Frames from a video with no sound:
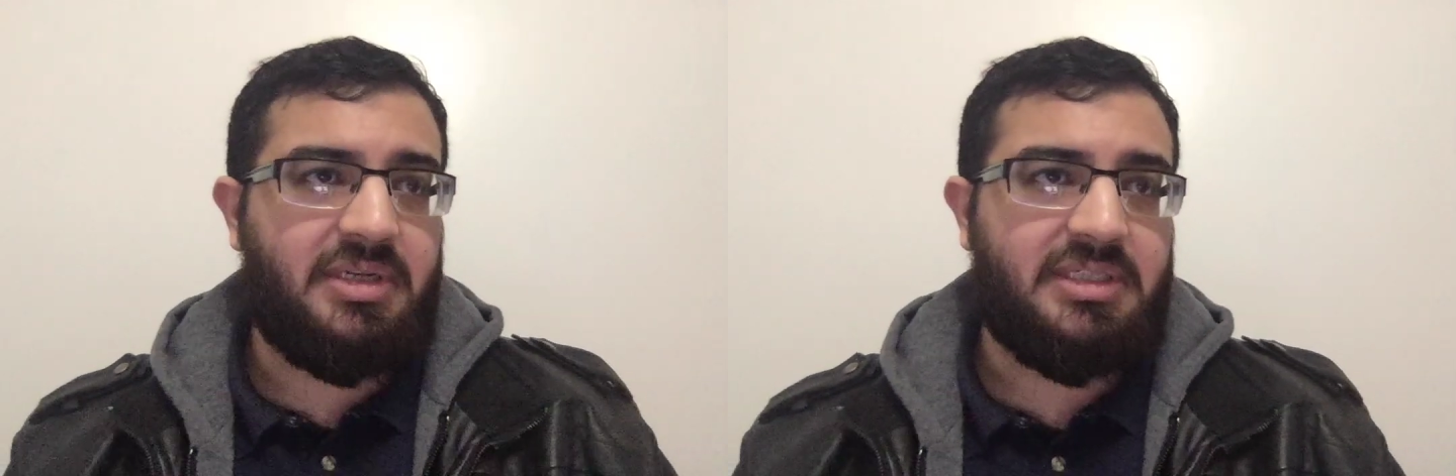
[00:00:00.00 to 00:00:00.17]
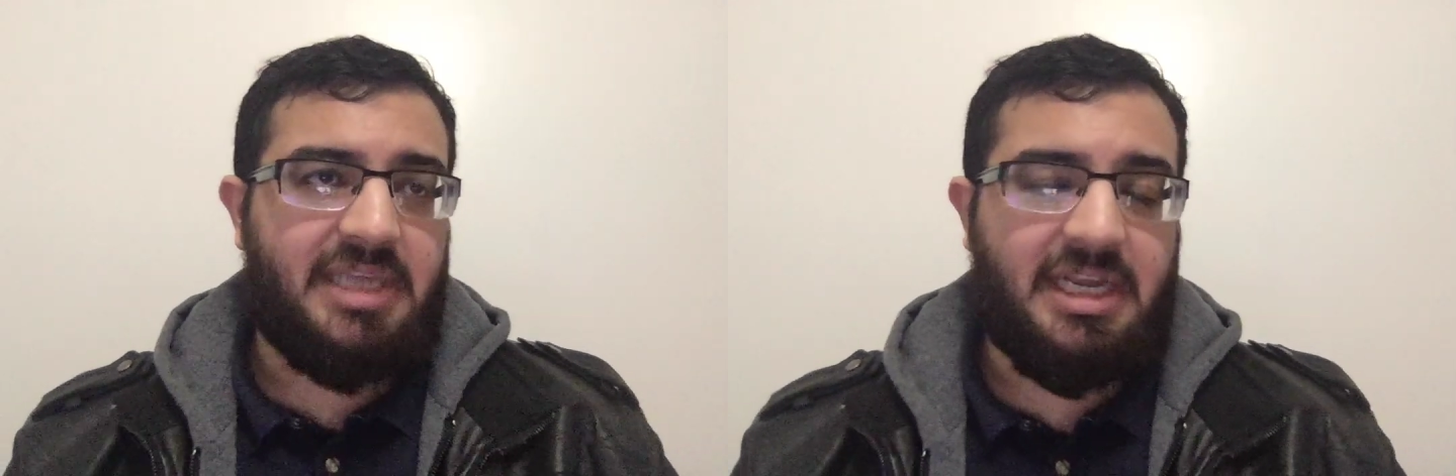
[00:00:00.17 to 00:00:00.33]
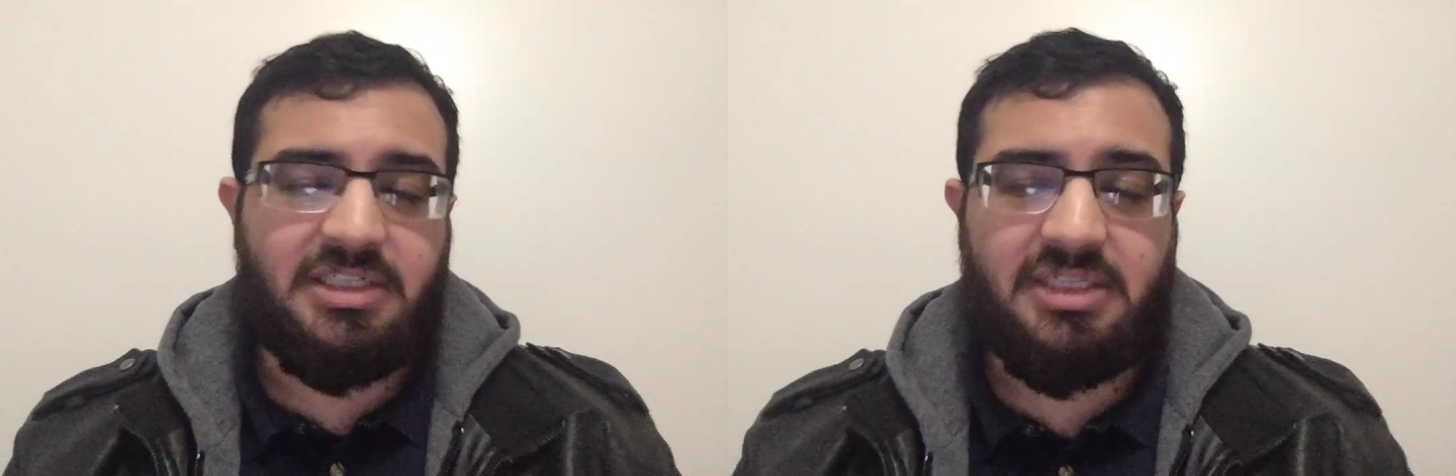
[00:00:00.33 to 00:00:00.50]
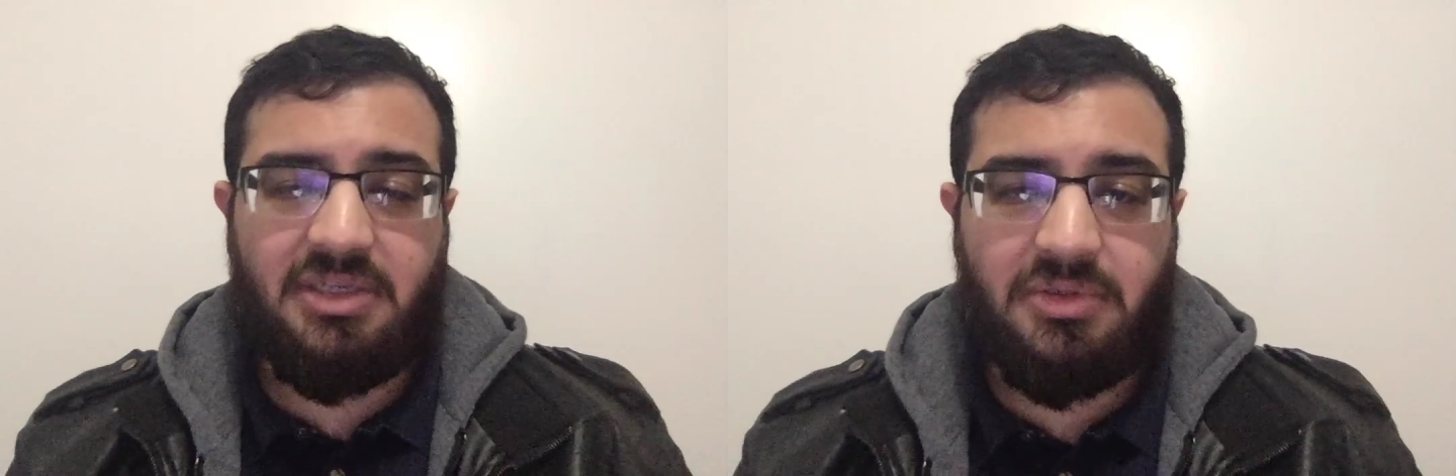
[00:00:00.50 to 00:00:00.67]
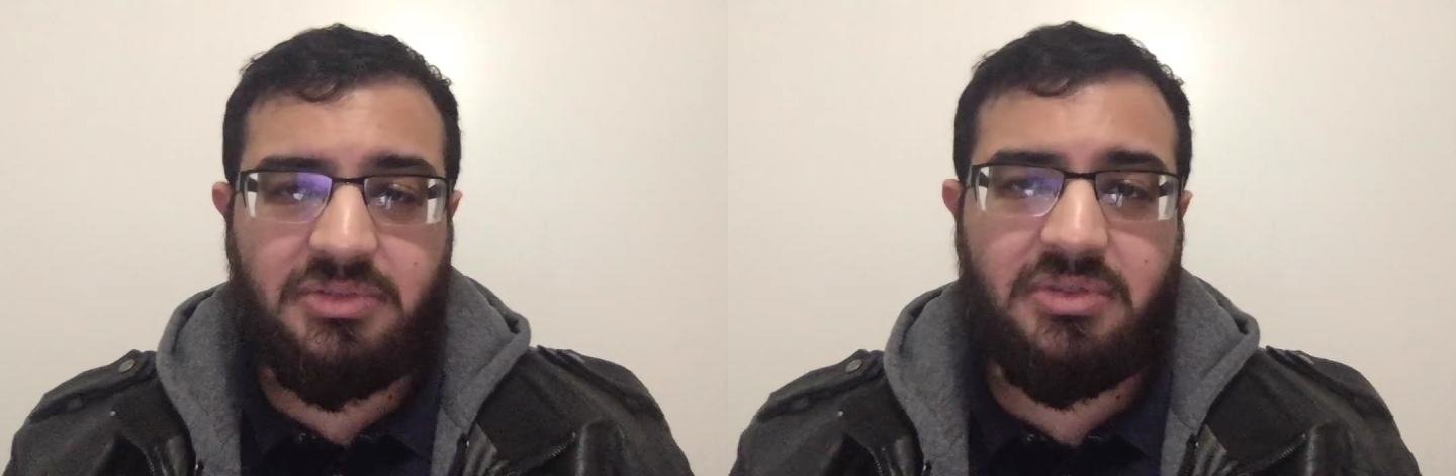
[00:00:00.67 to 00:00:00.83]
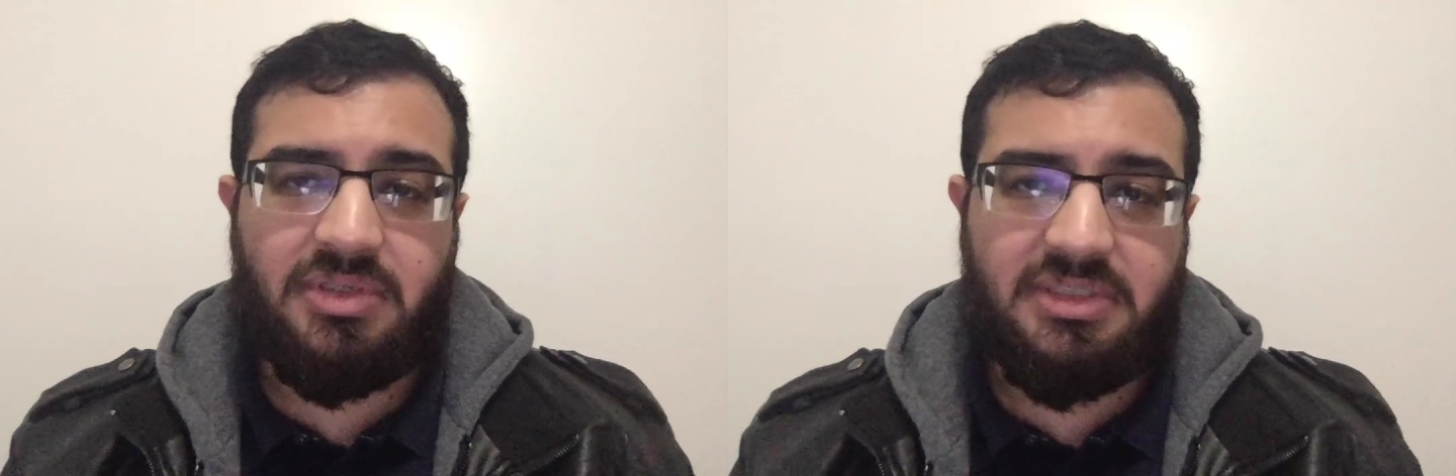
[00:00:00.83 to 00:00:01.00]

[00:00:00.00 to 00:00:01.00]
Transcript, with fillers: is actually also the